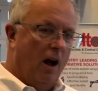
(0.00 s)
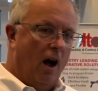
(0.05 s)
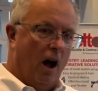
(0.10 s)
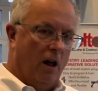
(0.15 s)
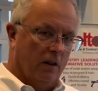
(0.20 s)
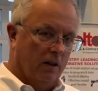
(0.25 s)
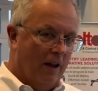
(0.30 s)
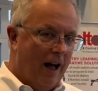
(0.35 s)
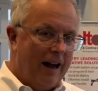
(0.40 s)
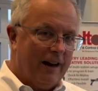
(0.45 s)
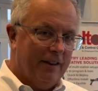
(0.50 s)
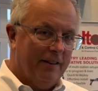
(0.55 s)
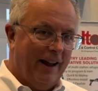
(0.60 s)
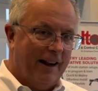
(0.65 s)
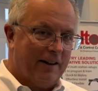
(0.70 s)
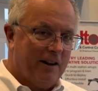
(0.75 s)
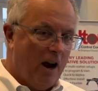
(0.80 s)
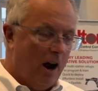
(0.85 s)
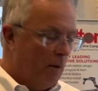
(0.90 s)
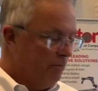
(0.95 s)
A lot of
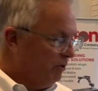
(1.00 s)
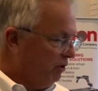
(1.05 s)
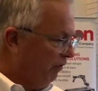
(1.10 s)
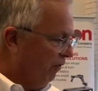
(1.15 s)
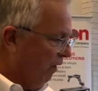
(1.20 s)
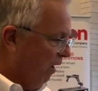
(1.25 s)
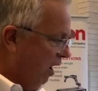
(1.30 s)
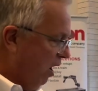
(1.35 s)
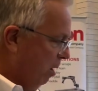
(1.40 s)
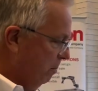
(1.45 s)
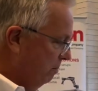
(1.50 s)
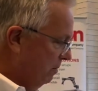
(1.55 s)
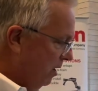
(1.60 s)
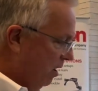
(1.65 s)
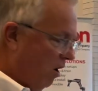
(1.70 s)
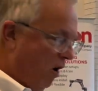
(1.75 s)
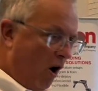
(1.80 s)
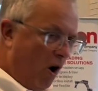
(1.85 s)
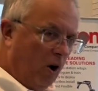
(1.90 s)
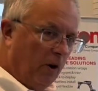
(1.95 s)
that comes from
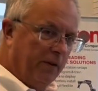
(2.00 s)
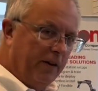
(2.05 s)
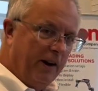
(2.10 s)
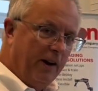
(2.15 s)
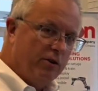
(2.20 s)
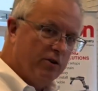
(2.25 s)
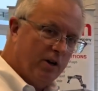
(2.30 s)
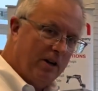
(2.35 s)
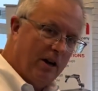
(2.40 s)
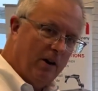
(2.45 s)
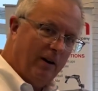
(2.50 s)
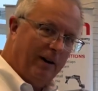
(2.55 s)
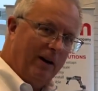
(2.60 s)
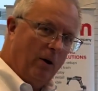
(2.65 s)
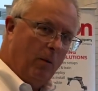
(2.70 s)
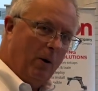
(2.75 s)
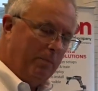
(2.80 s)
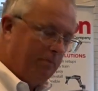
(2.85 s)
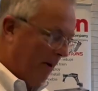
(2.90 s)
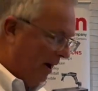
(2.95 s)
all the engineering that
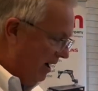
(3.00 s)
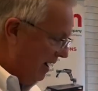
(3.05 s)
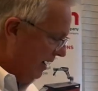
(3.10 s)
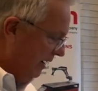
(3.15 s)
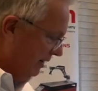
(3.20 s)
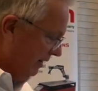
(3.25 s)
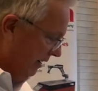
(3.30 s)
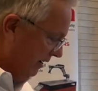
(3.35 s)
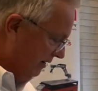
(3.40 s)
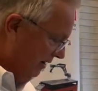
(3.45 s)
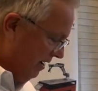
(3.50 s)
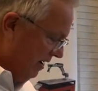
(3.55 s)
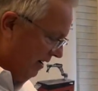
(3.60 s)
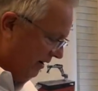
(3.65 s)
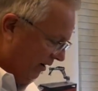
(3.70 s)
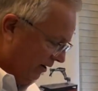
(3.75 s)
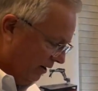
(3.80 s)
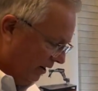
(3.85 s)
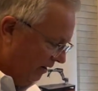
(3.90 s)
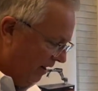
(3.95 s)
went behind it.
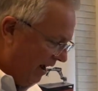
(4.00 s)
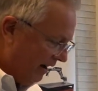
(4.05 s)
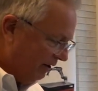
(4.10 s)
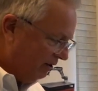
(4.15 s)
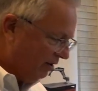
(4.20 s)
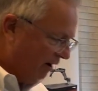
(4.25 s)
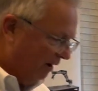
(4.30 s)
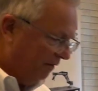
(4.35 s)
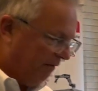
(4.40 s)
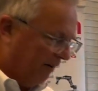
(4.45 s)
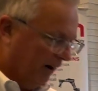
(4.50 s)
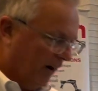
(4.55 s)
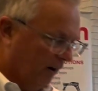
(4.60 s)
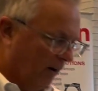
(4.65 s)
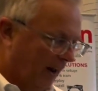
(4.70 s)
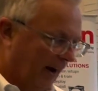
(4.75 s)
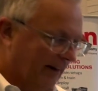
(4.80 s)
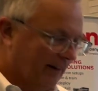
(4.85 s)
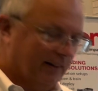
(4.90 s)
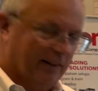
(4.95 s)
There's a lot of stuff here,
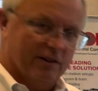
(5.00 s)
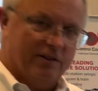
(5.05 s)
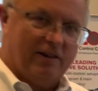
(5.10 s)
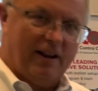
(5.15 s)
like this